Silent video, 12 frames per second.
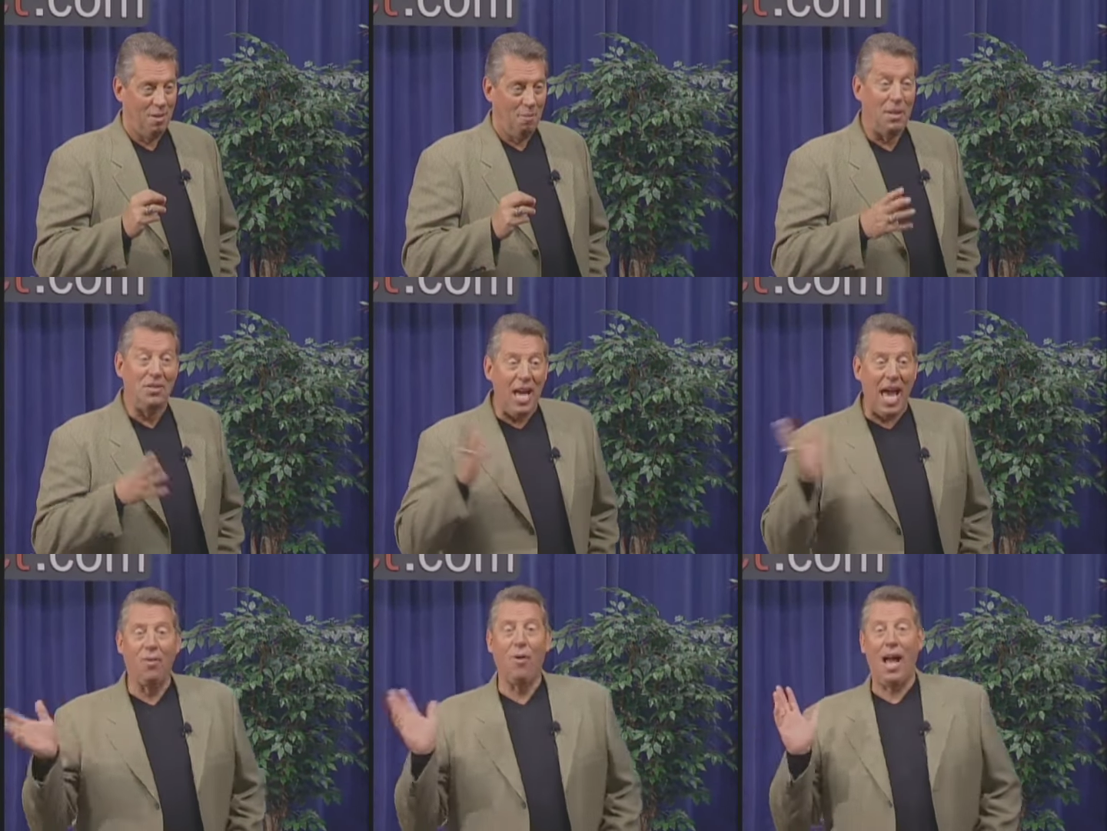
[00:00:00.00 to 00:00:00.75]
But
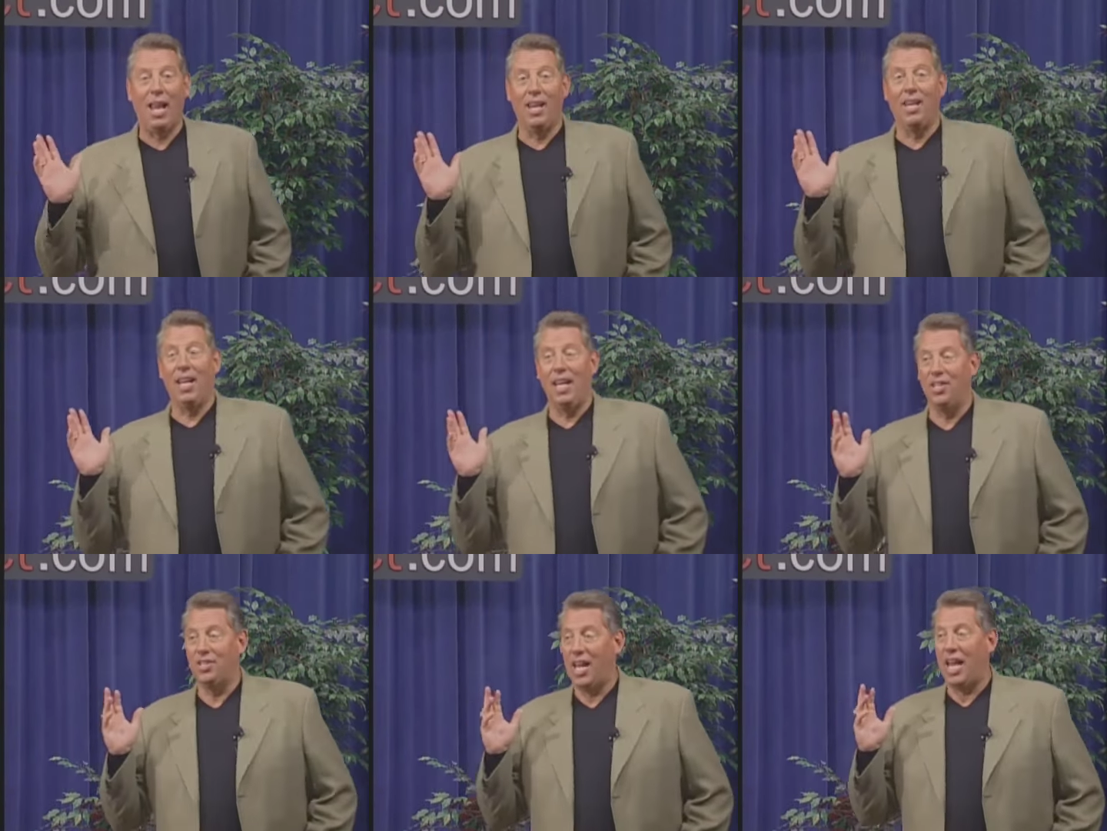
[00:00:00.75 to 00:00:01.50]
Dan Ryland
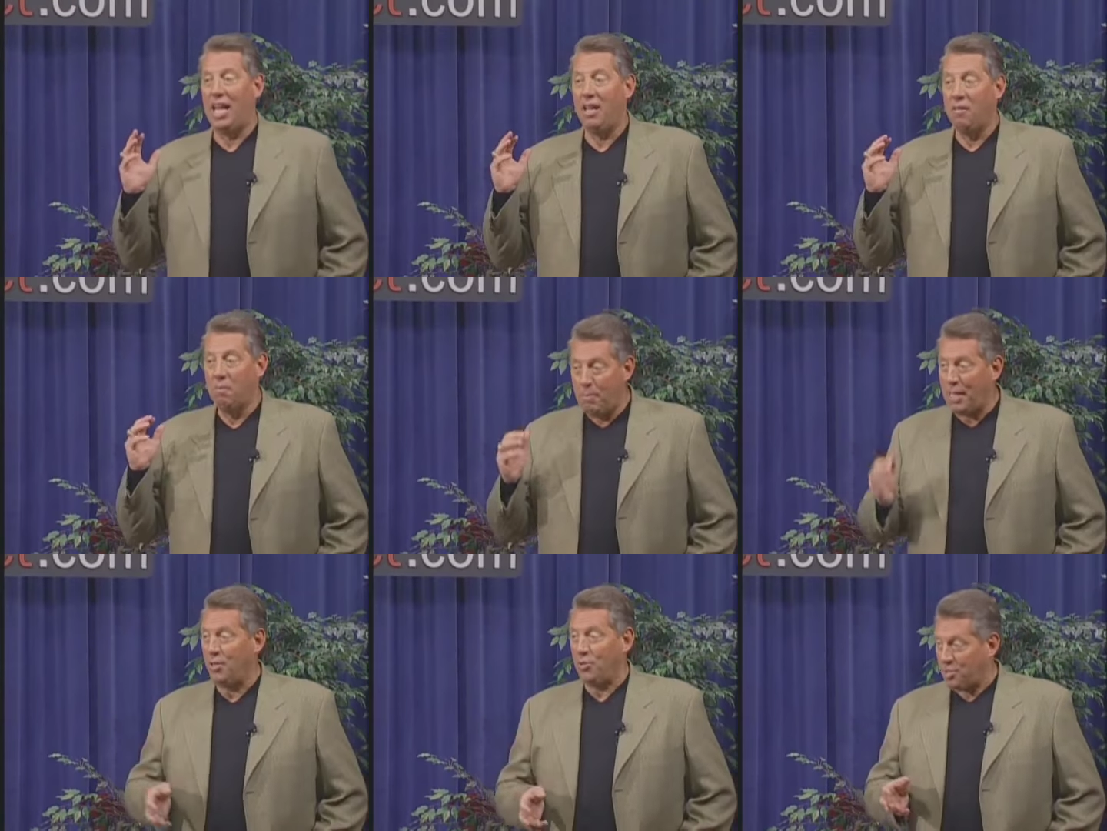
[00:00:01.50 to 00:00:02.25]
is a
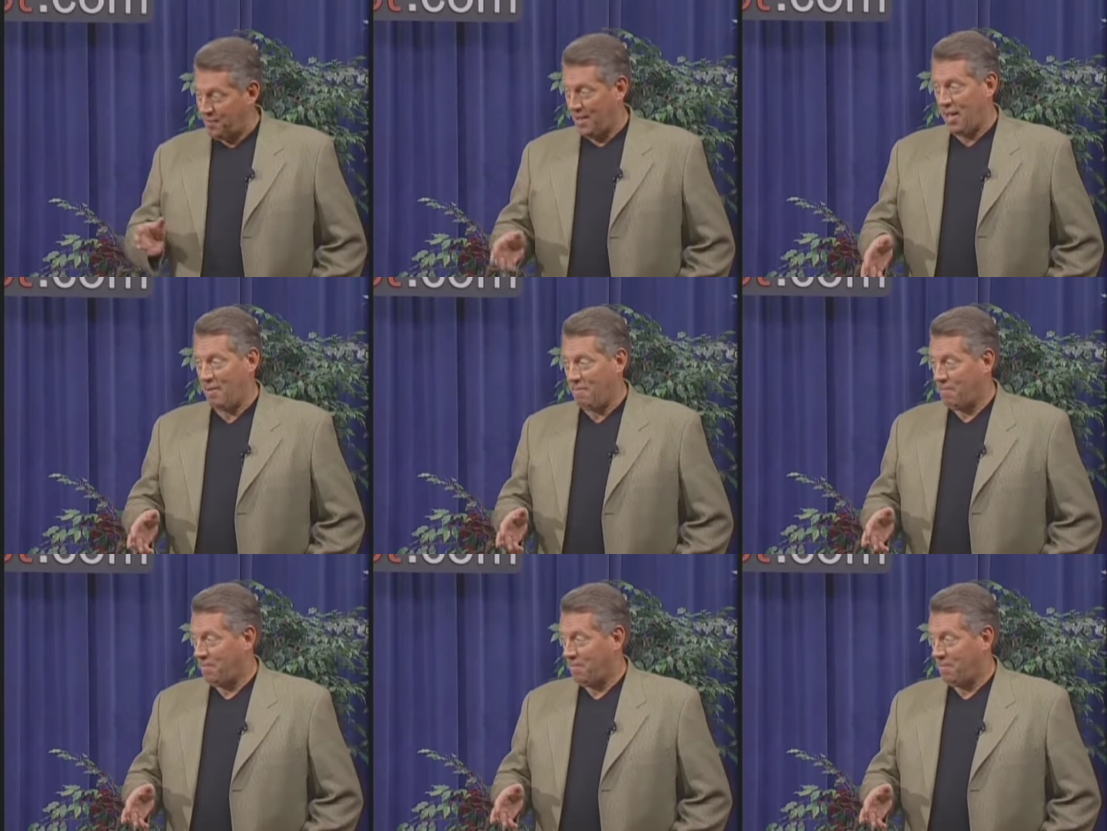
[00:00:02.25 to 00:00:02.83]
Beatles fan.